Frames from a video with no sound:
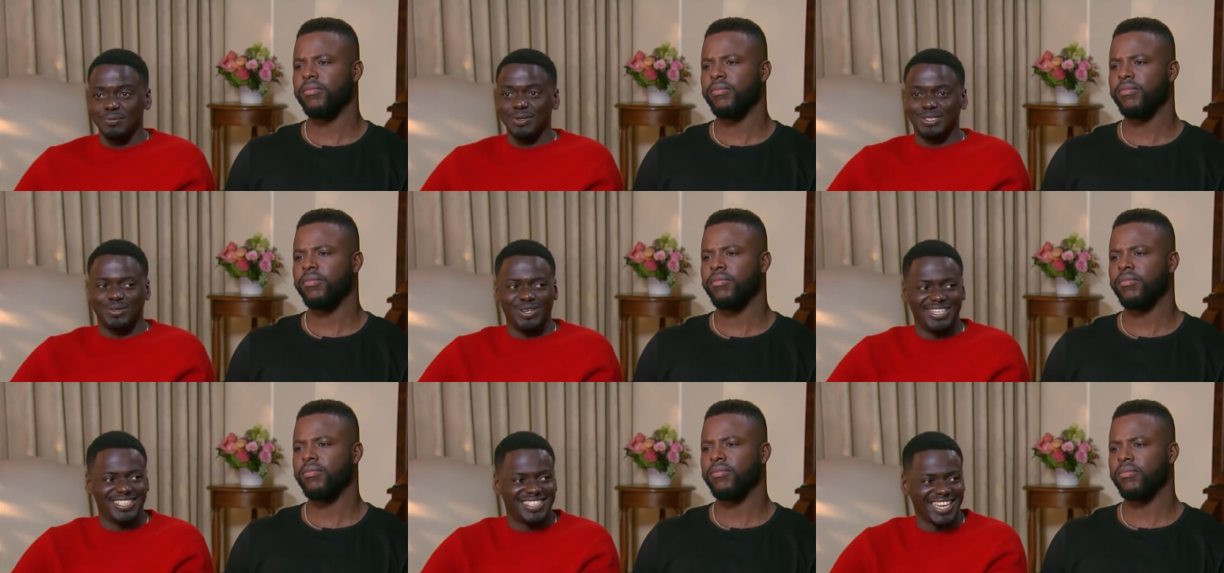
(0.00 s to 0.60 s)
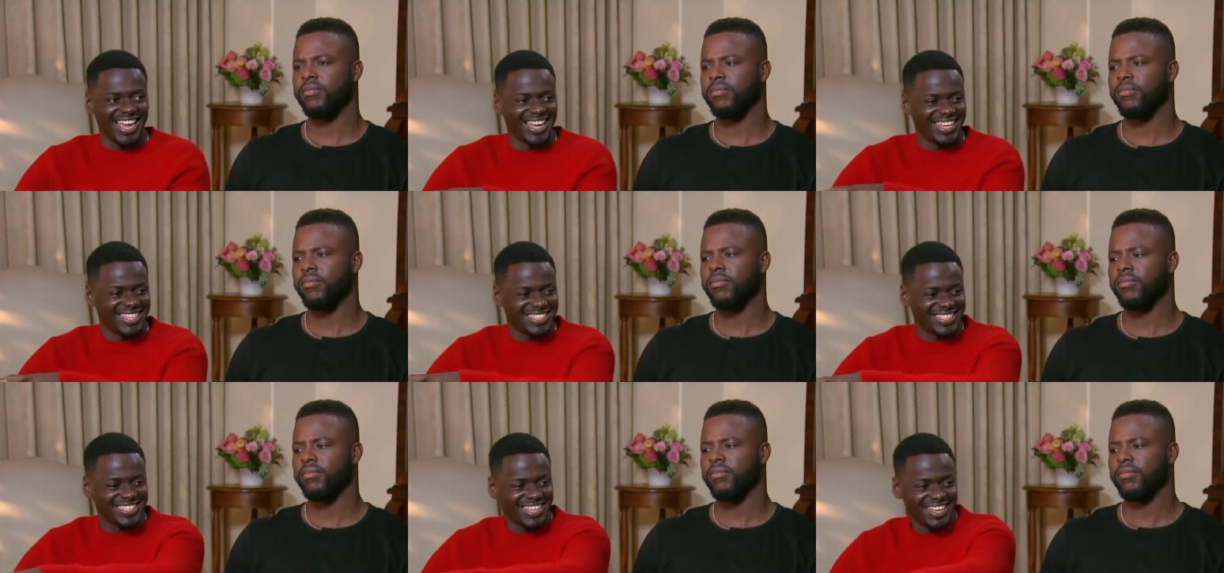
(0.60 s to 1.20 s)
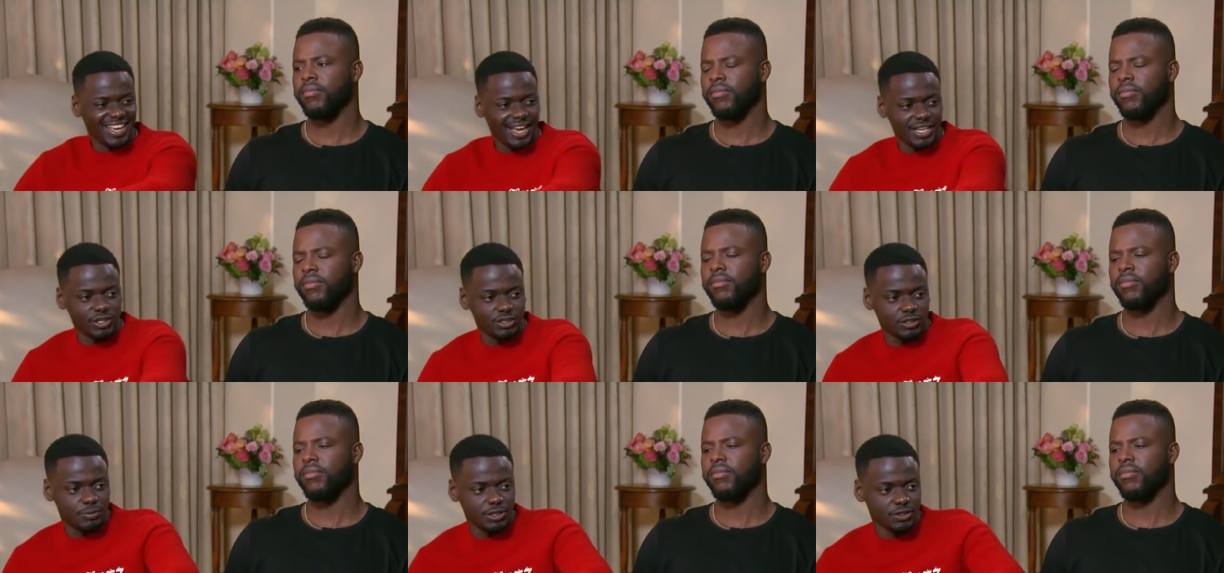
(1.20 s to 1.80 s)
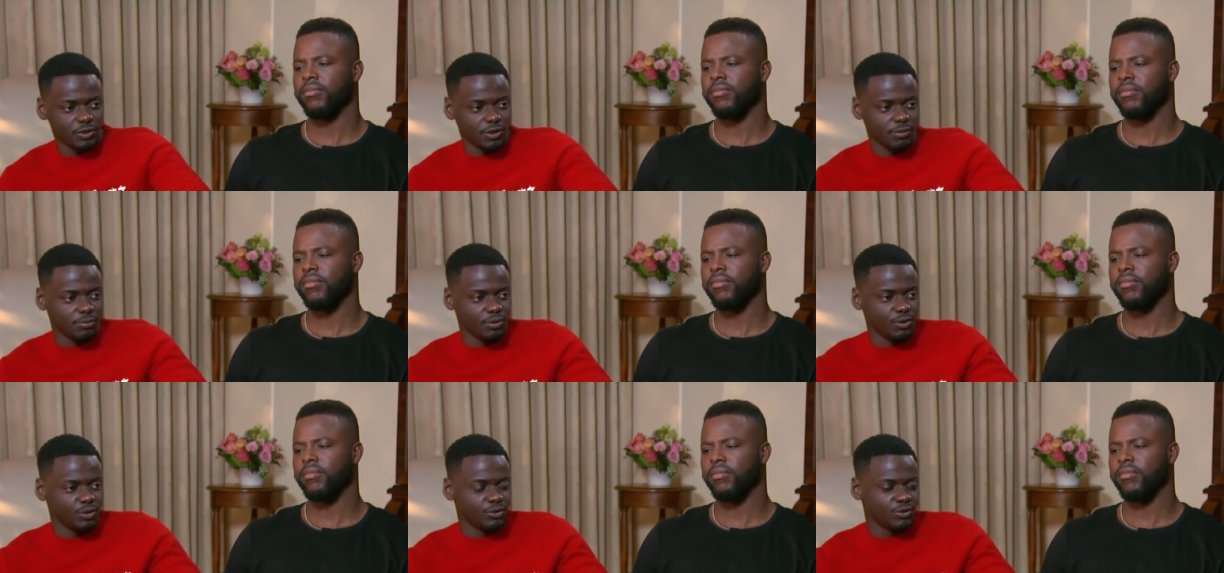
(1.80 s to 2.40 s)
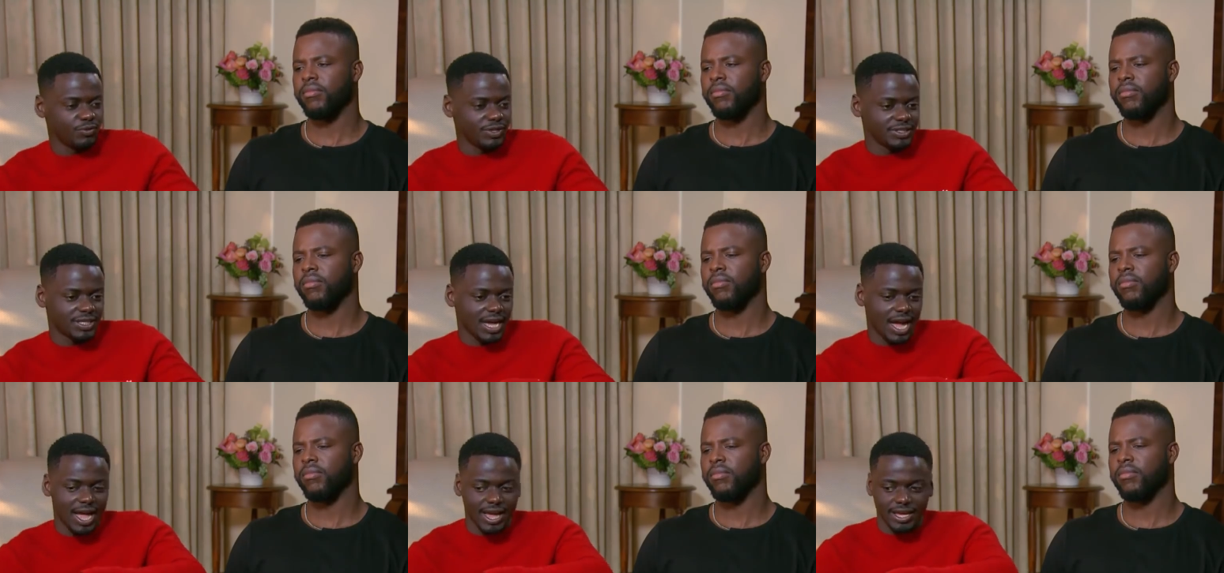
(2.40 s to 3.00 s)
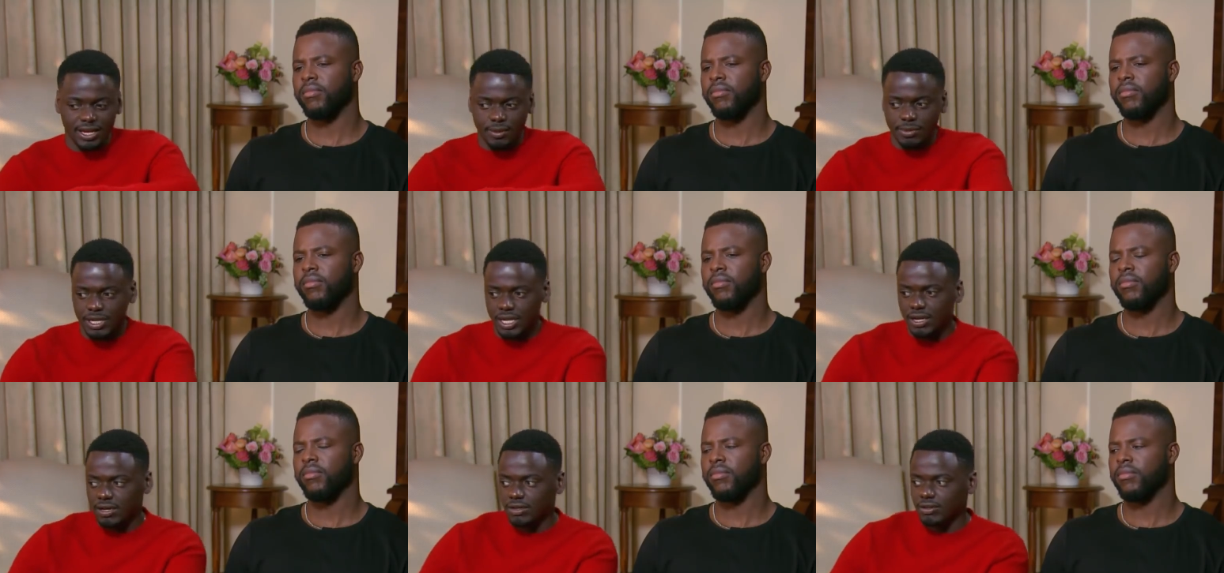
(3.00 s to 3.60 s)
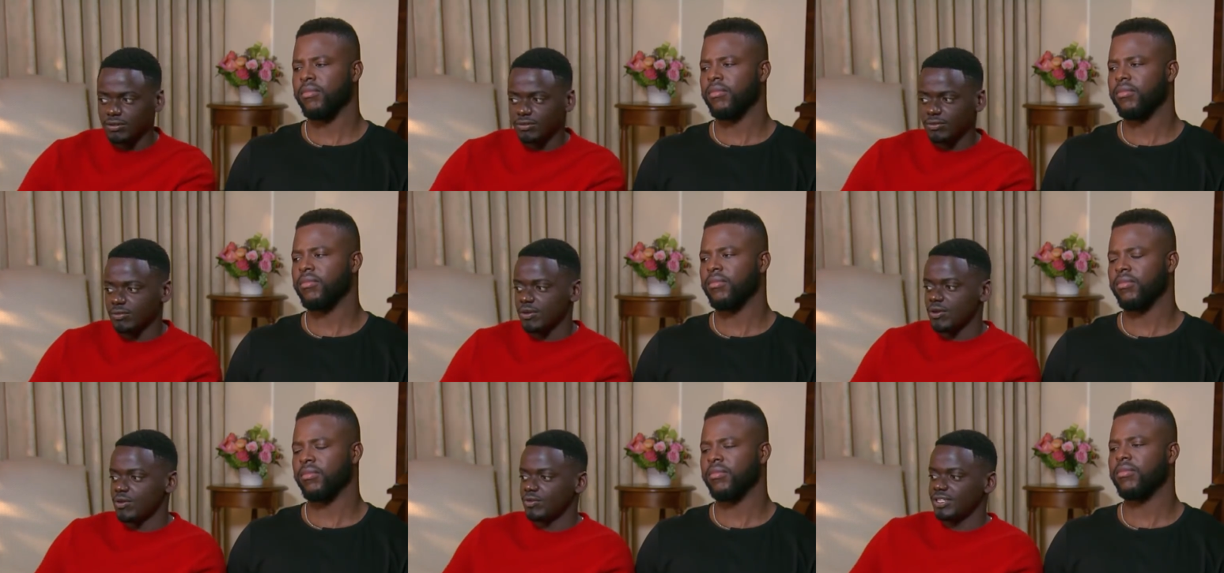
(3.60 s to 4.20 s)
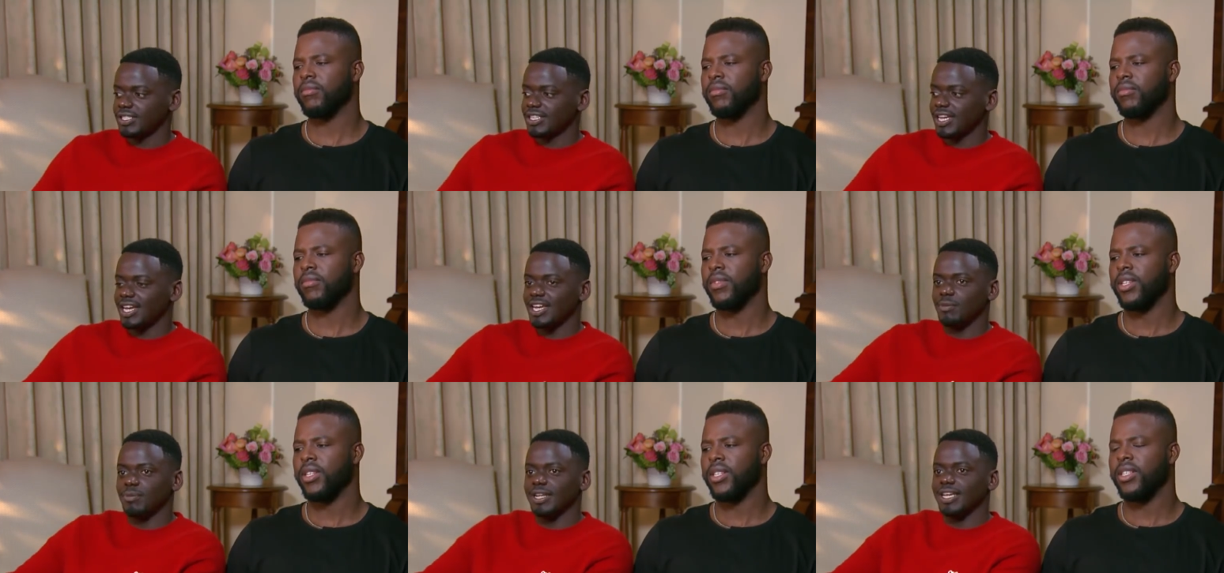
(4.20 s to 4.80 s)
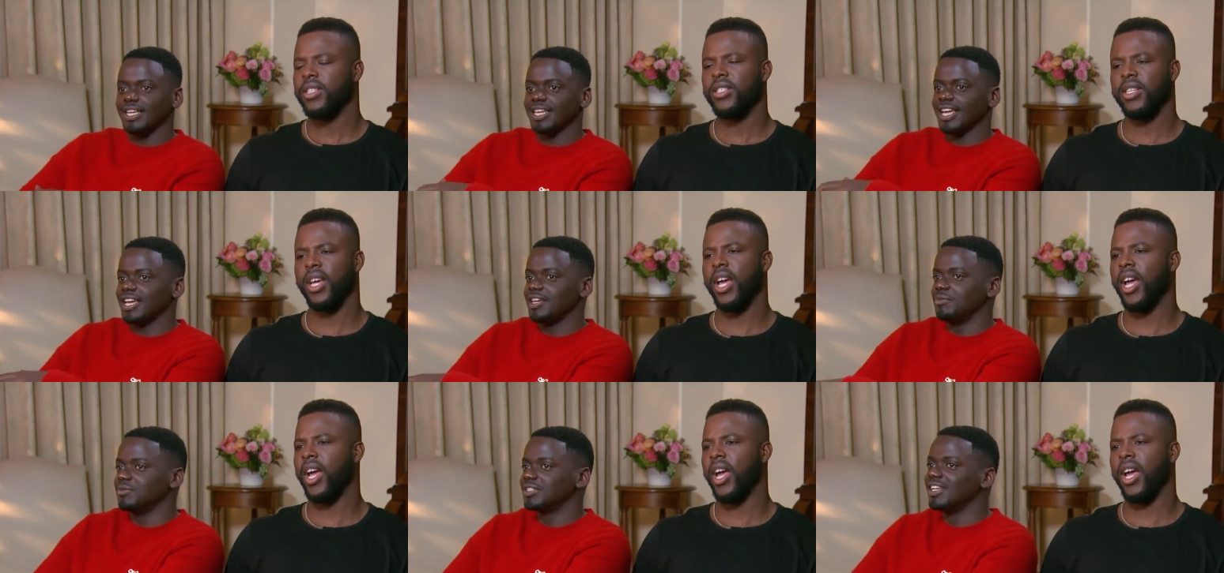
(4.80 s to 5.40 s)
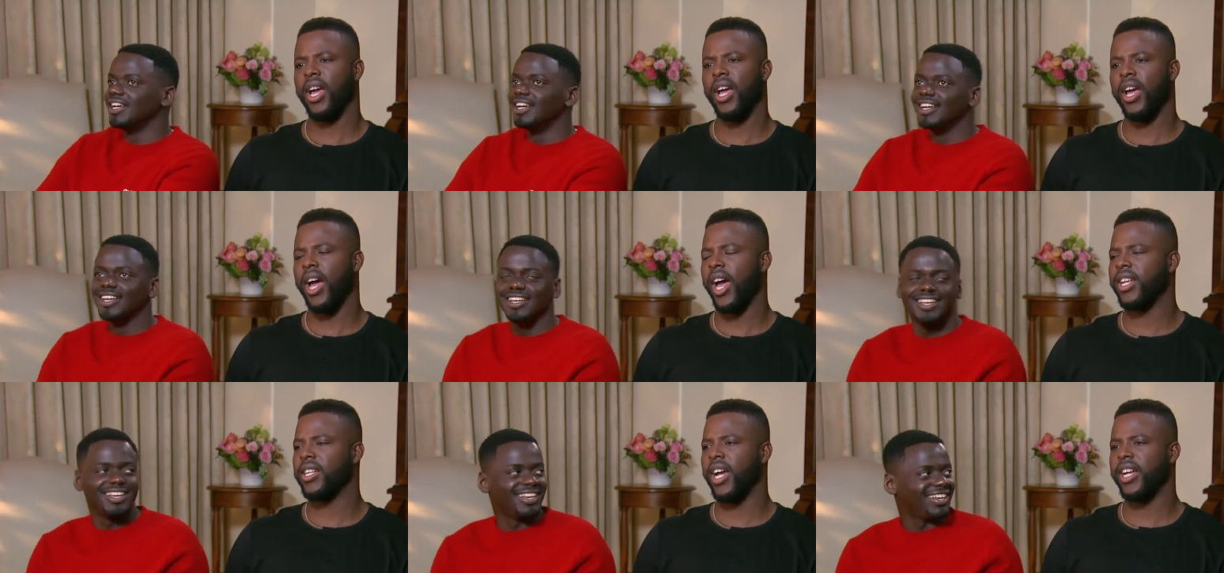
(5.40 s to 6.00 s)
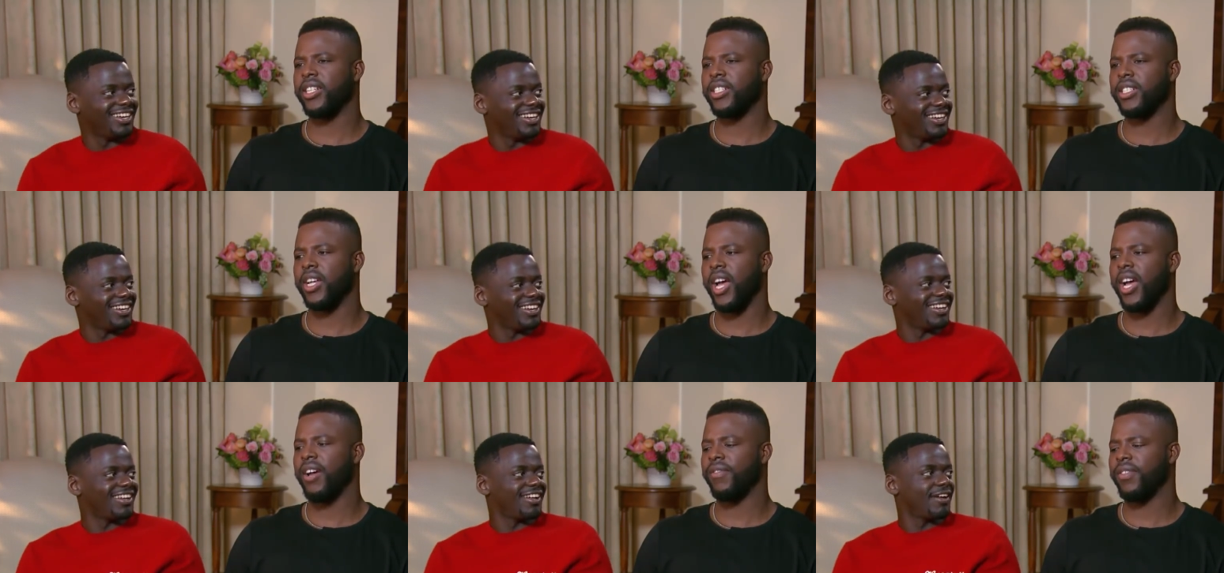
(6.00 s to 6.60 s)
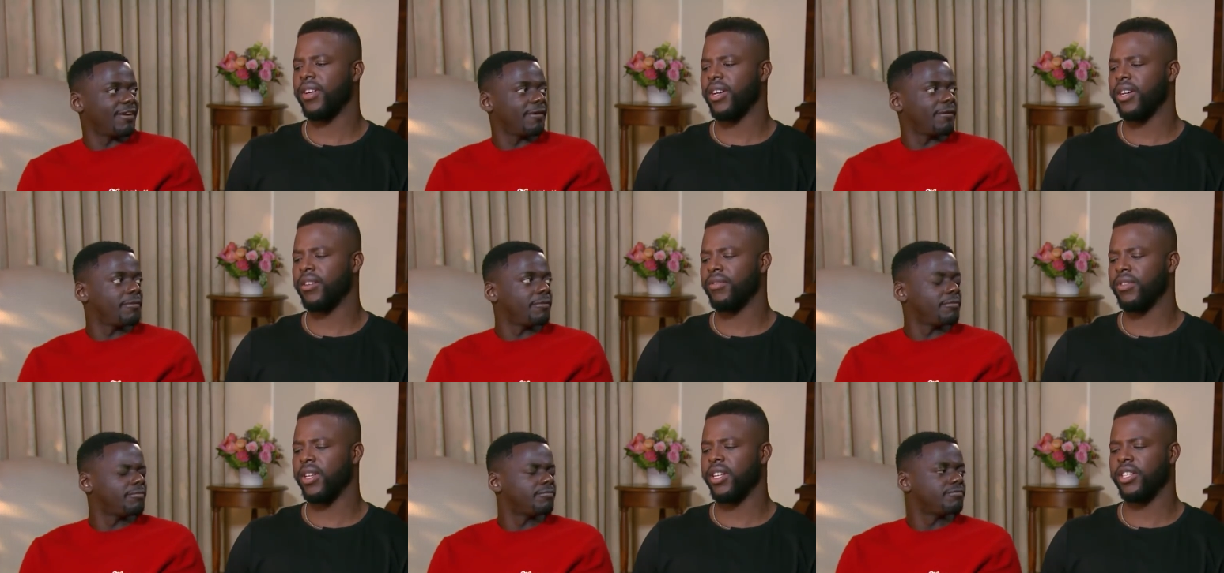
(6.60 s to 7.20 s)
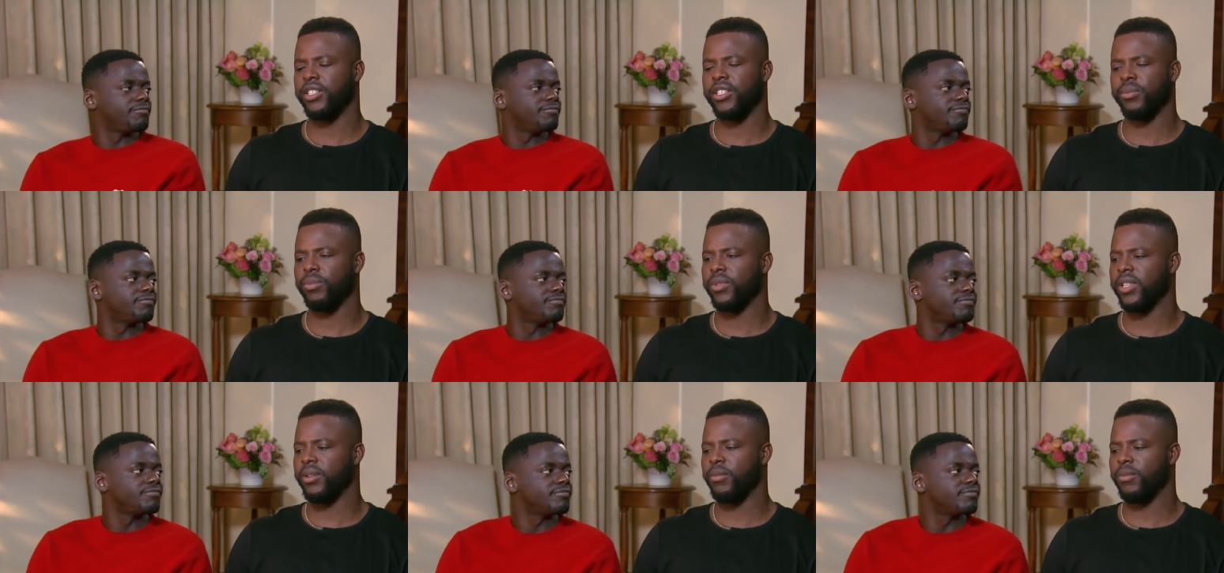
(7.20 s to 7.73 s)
Speaker 1: in between takes, and he'd just be doing moves with his guy, and I'd be like, oh, whoa, this guy ain't playing games. Yeah,
Speaker 2: I, I just I have a relationship with